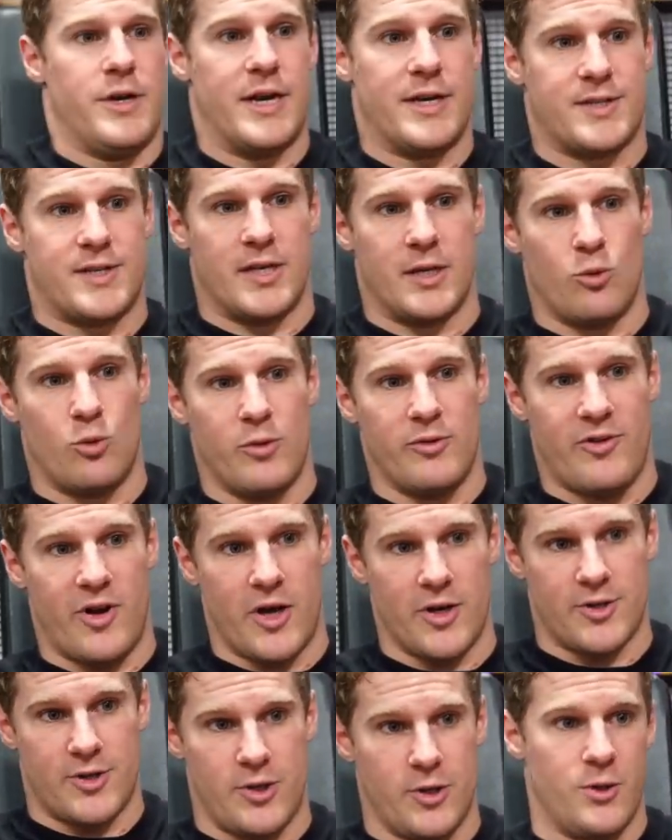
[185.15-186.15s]
Next thing we'll move
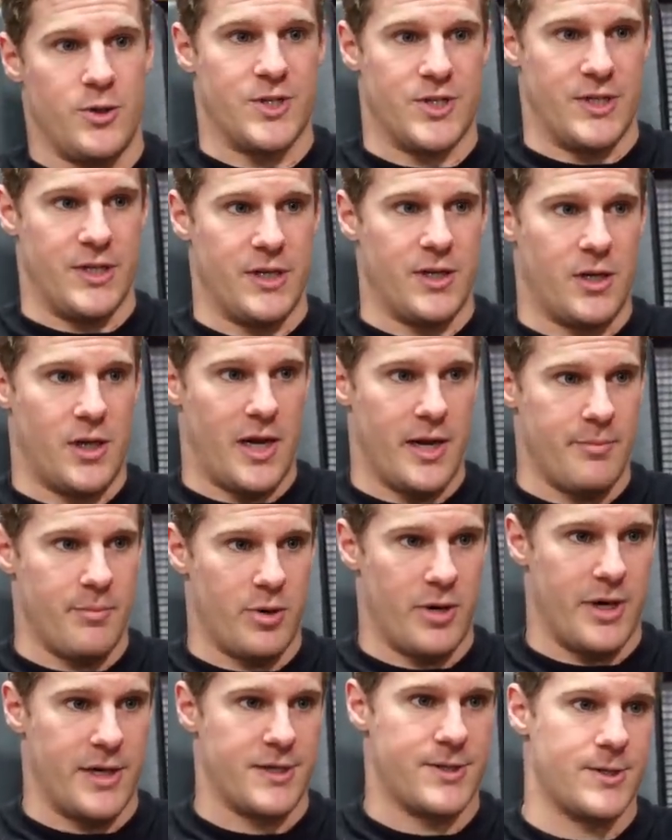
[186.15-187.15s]
on to is an incline
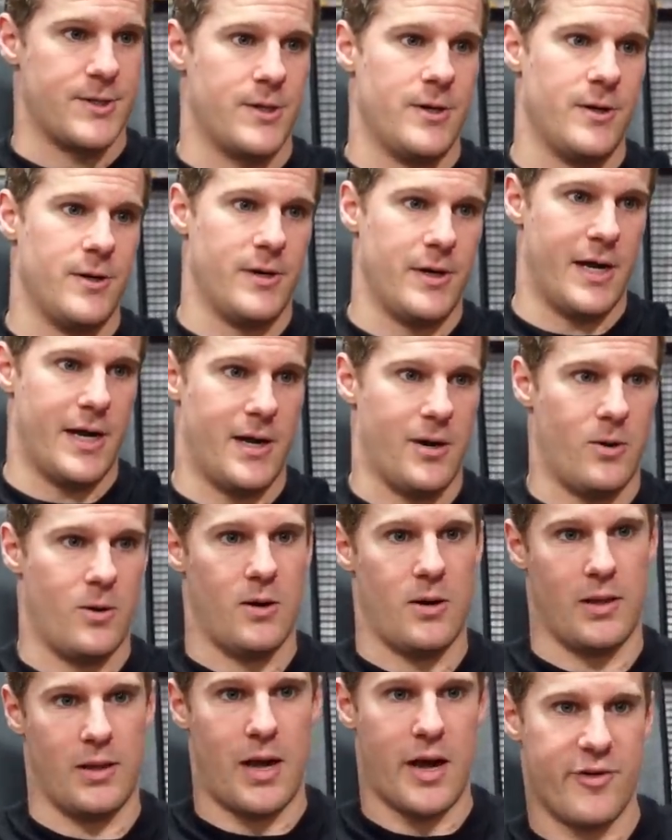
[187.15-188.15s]
press.
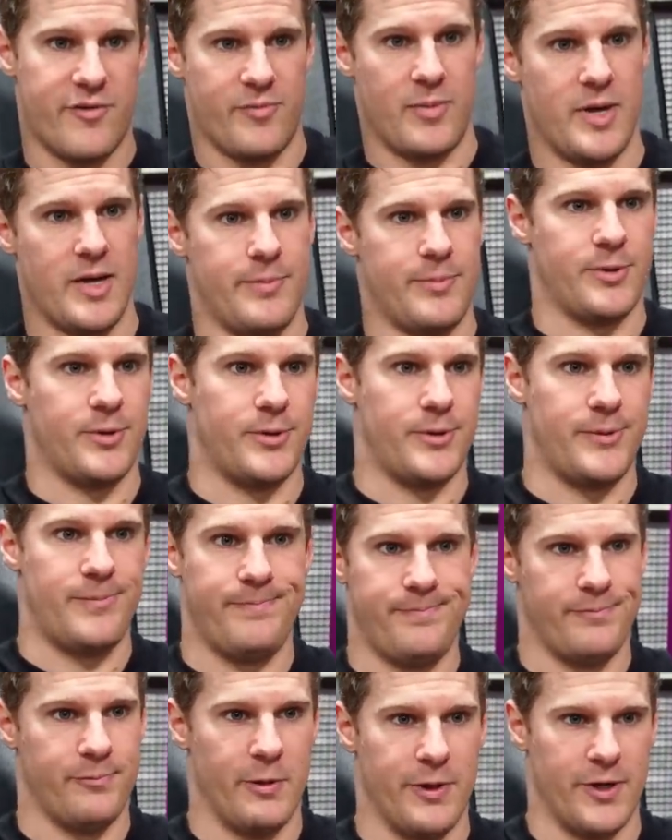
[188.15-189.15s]
Now, a lot of people,
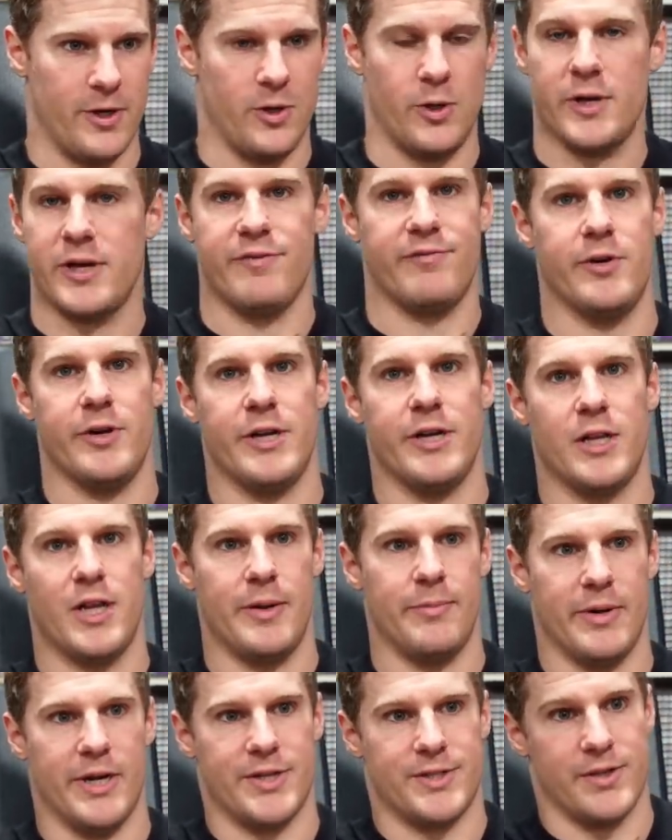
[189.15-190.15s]
when they're looking for an
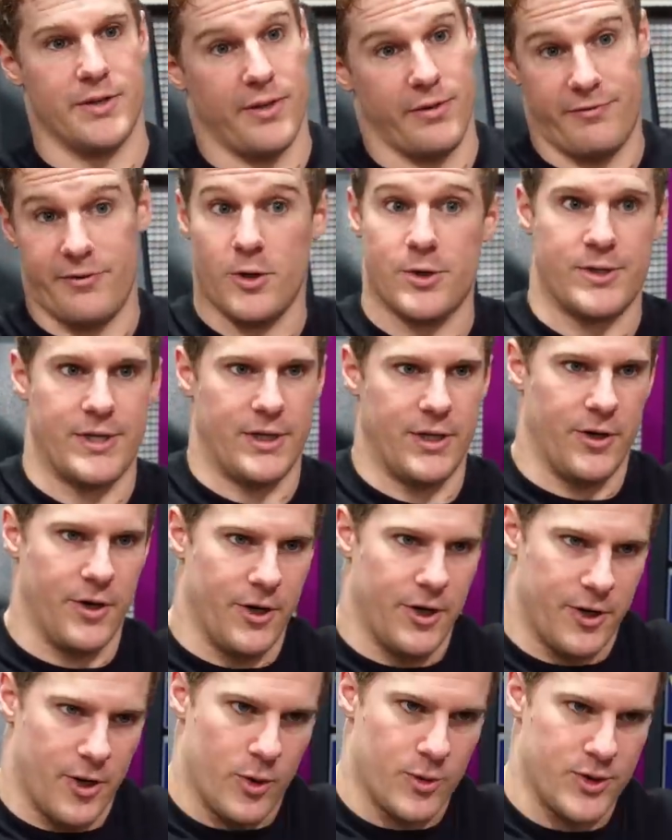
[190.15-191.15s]
incline press, the first thing they're
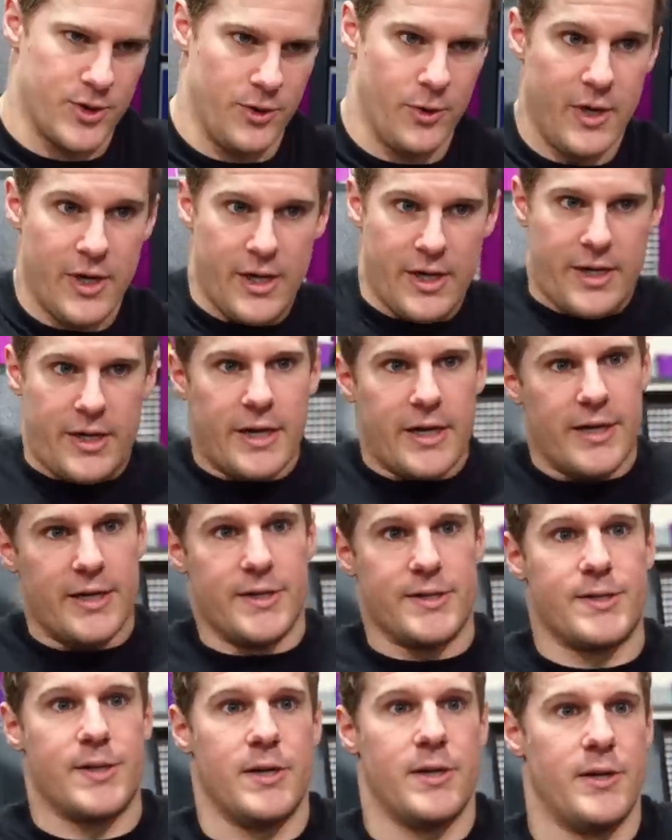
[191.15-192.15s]
gonna go to
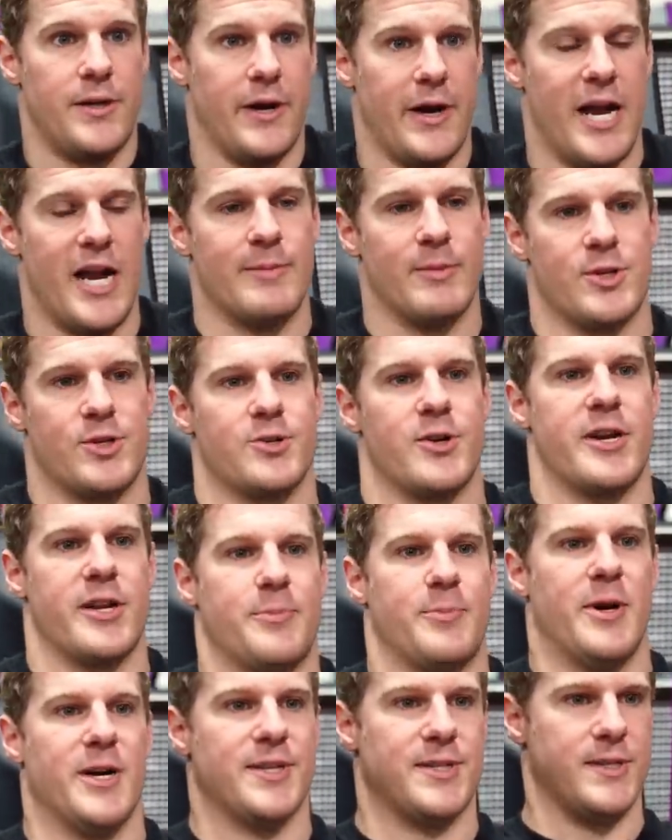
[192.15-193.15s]
is their hammer
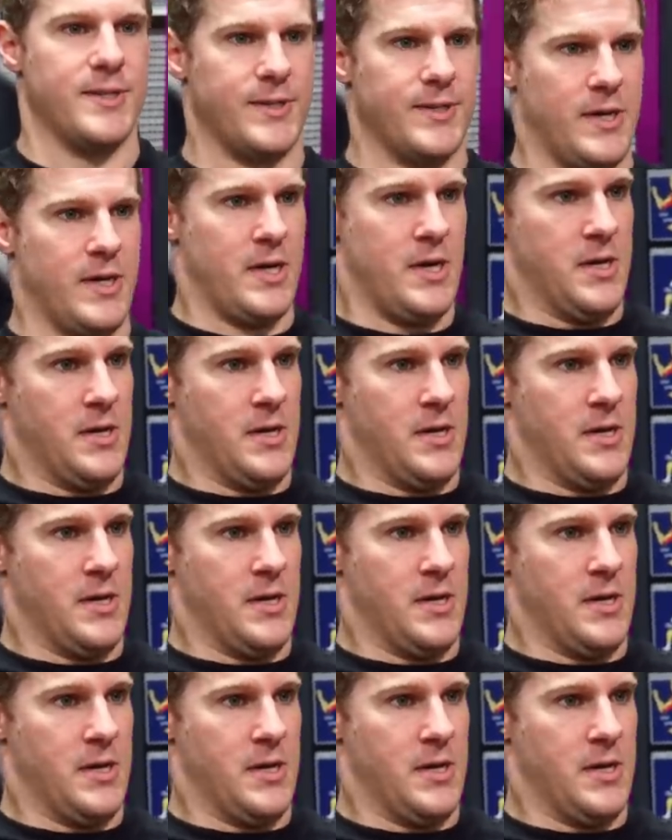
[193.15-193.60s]
strength presses.